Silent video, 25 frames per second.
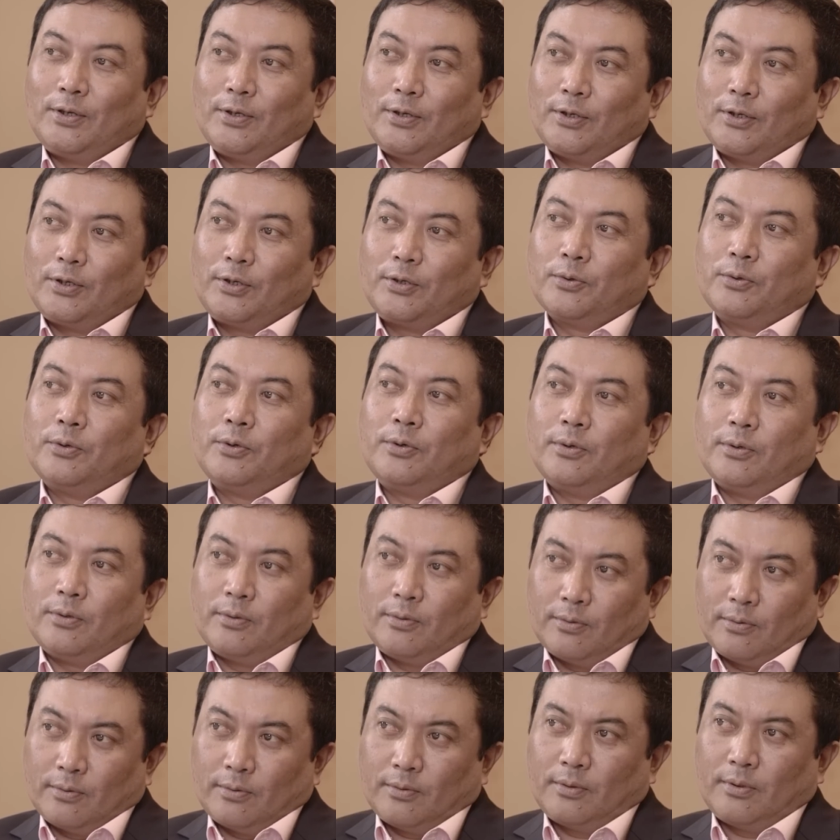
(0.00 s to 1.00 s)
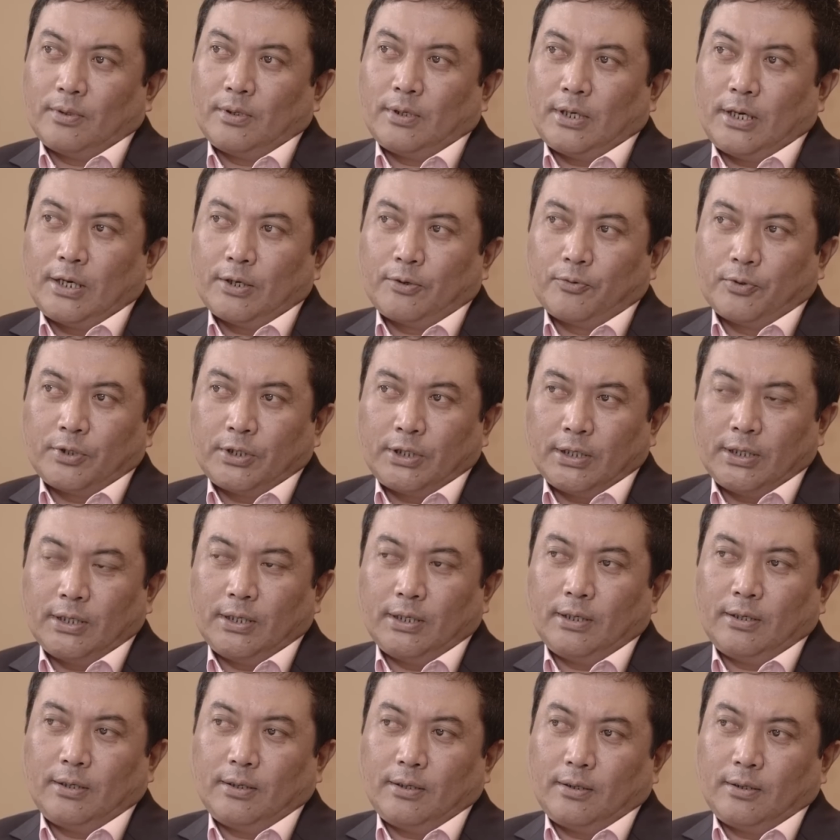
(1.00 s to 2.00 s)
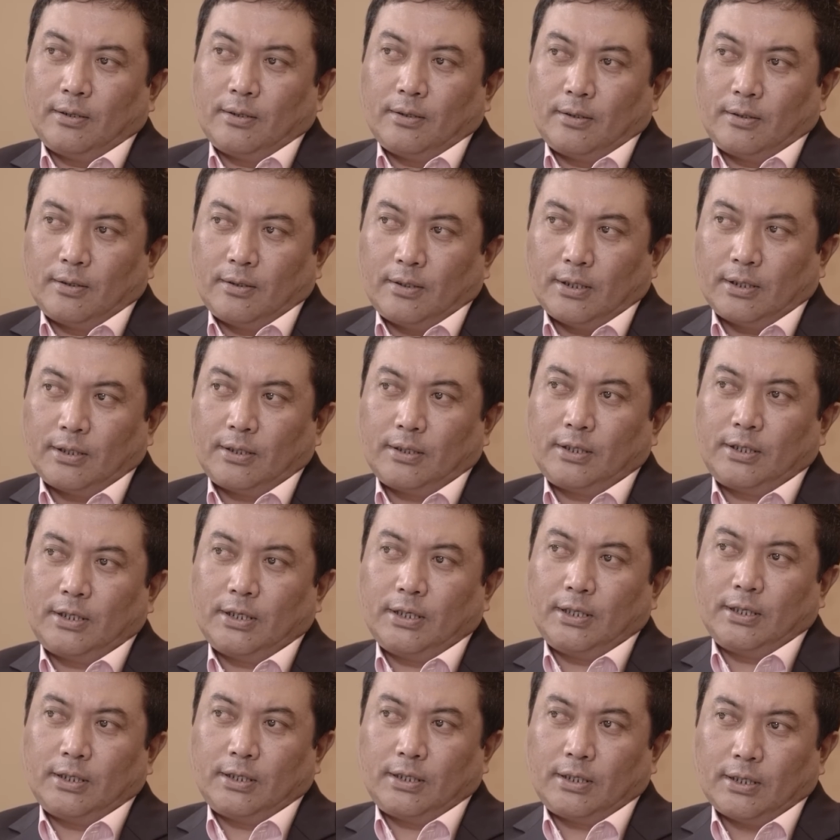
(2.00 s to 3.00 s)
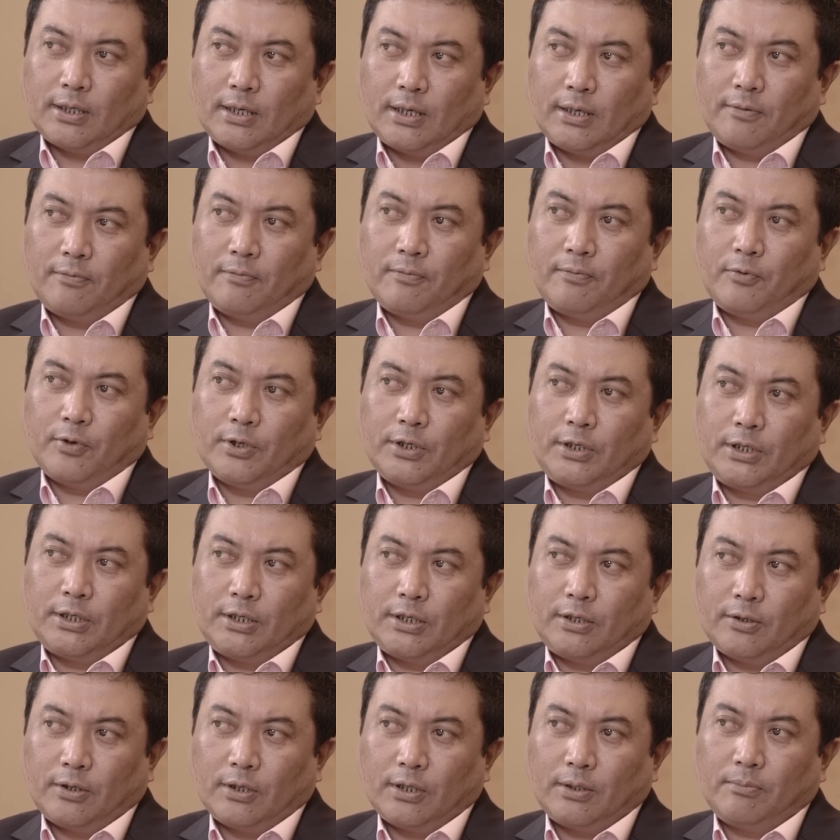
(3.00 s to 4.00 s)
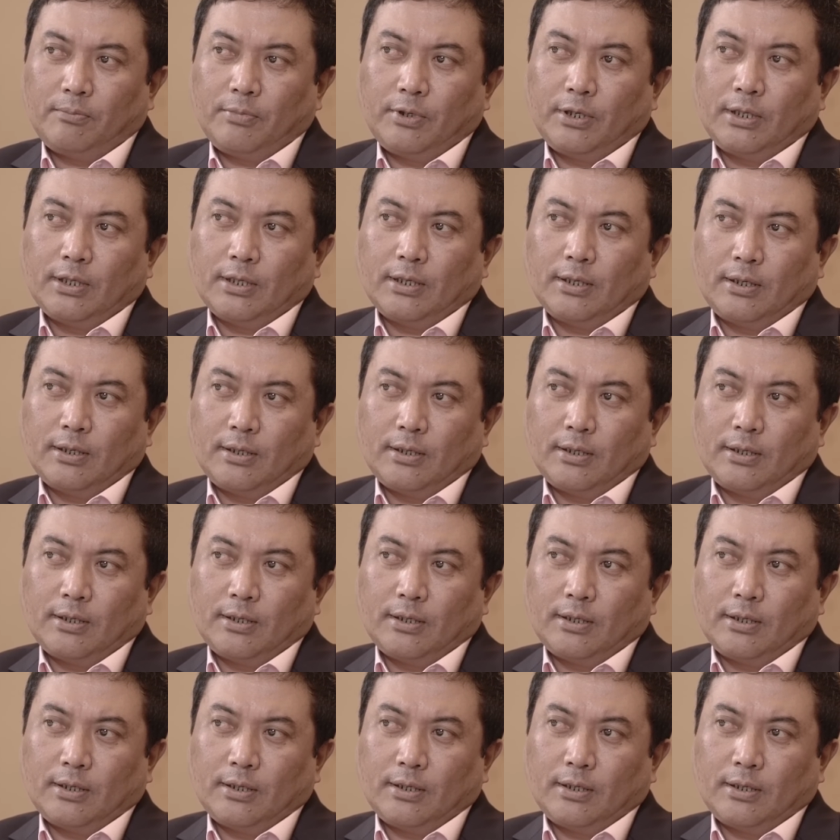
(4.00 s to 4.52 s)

So I could see that since I was not being